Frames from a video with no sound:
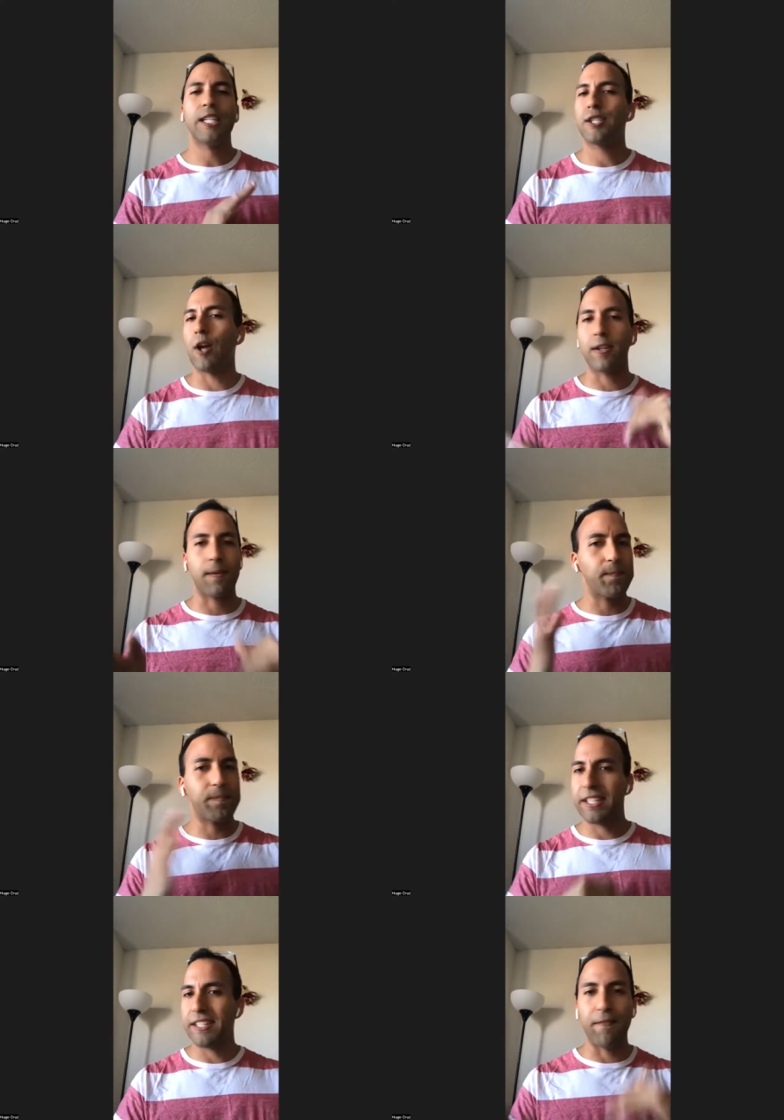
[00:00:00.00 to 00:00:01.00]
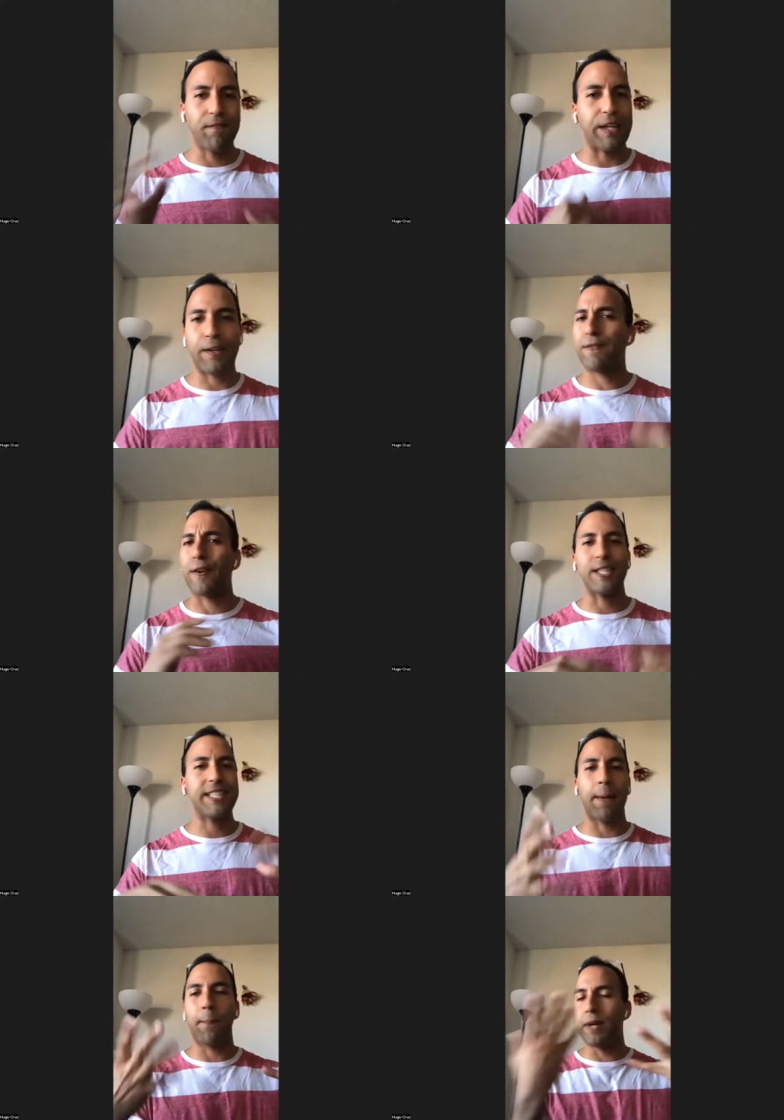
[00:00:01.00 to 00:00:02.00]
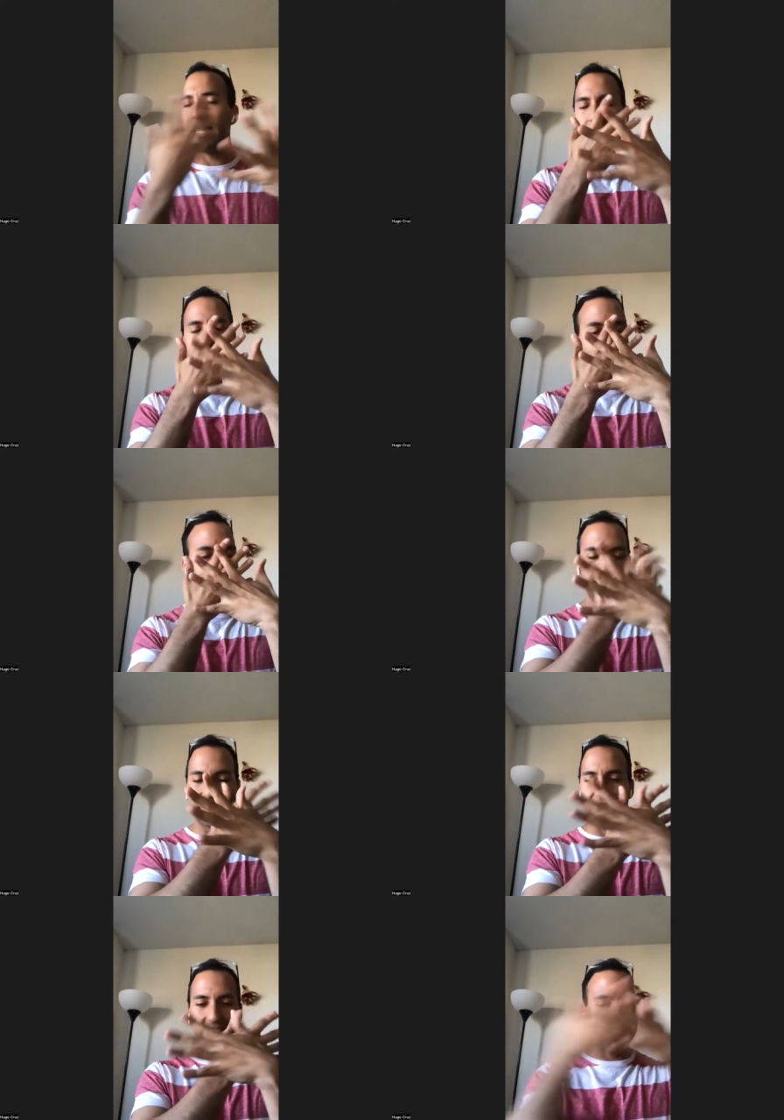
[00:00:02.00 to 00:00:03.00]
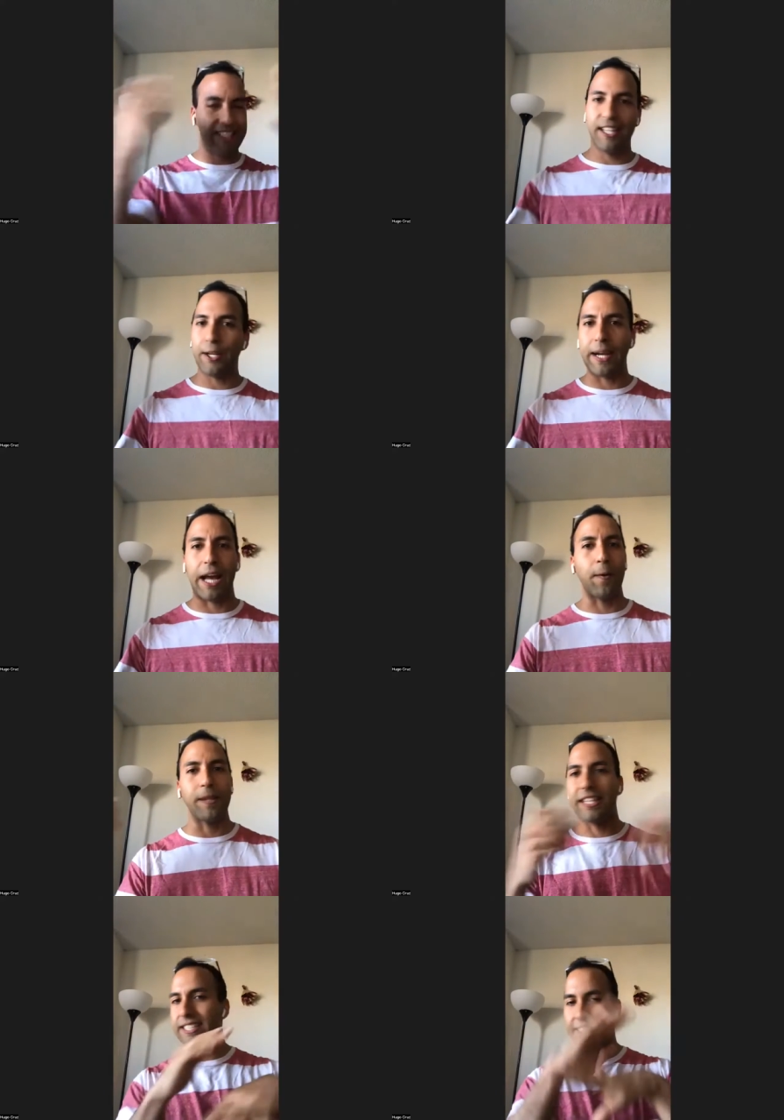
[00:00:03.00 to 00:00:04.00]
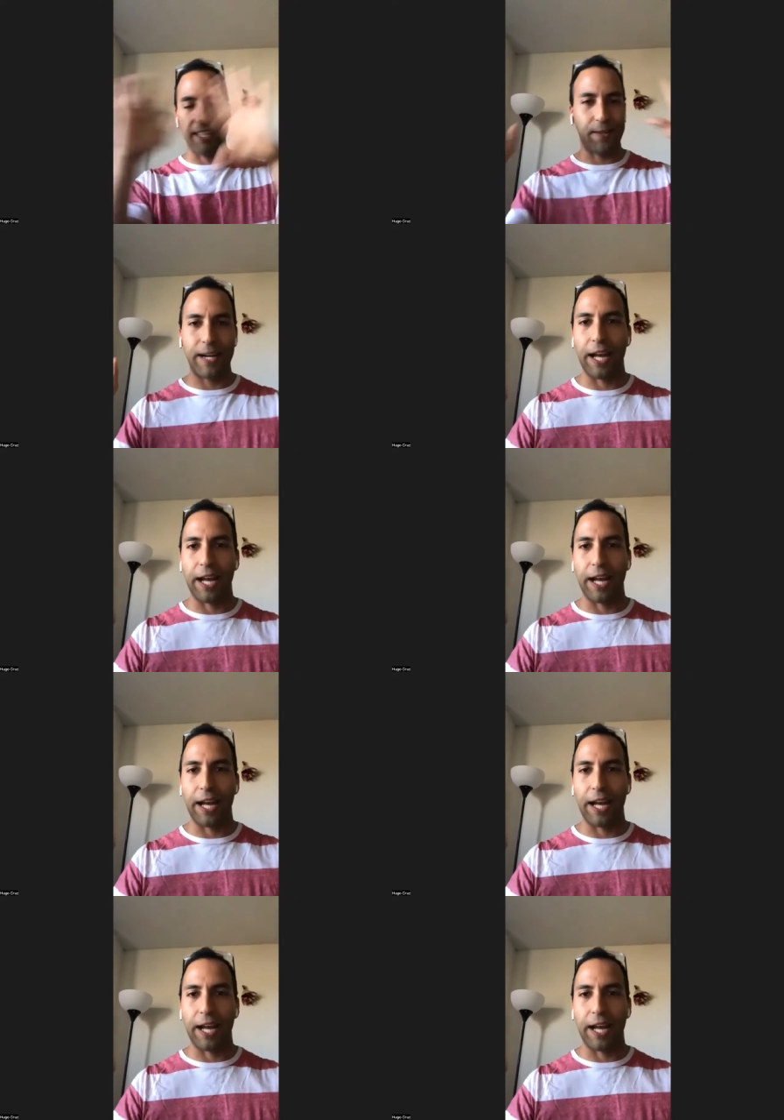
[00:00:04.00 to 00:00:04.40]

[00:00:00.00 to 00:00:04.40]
start very first. Step one, let's clear it out. Let's clear it